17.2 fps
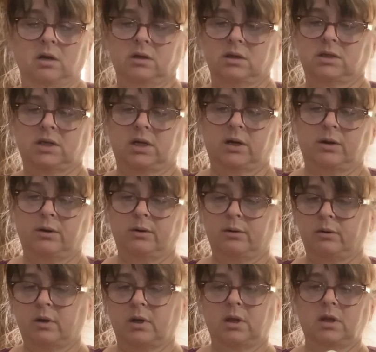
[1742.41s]

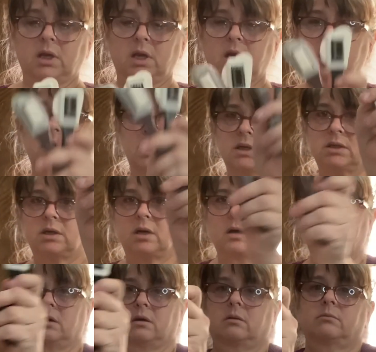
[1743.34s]
So these,
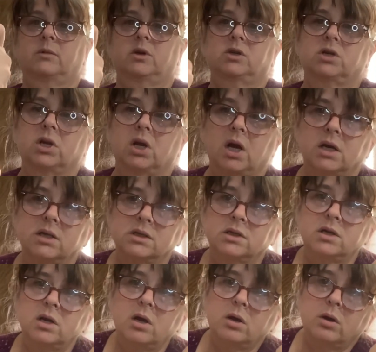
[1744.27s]
most of you guys
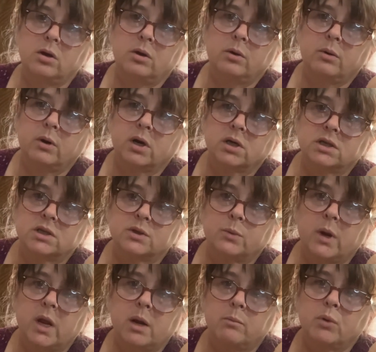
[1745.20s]
know, are
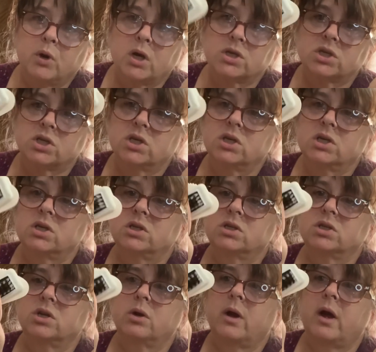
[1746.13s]
suede
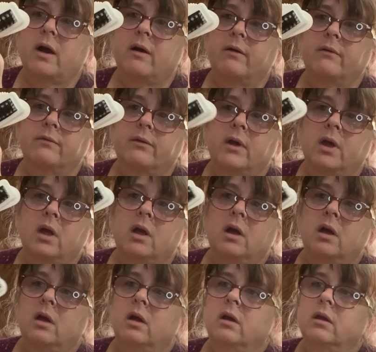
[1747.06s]
brushes. You have
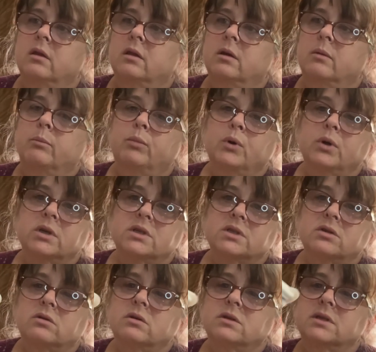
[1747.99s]
the
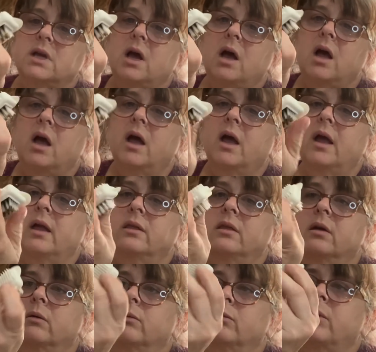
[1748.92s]
bristle side,
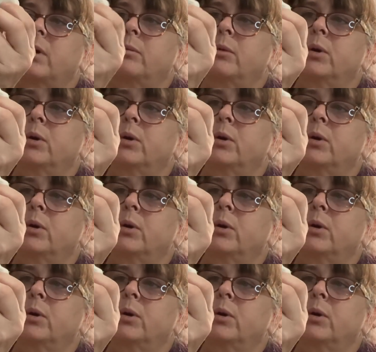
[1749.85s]
the rubber